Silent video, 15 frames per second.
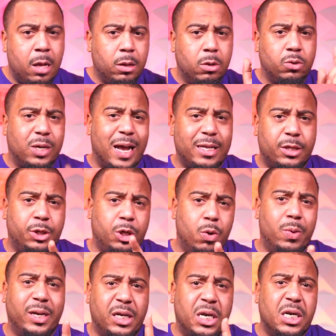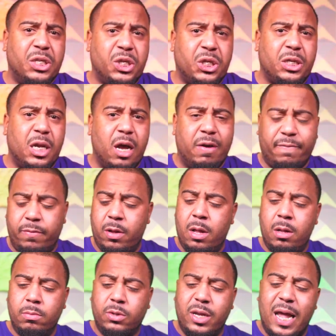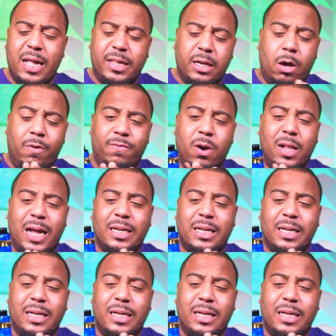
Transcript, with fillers: Those guys are doing good stuff. So yeah, the, overall,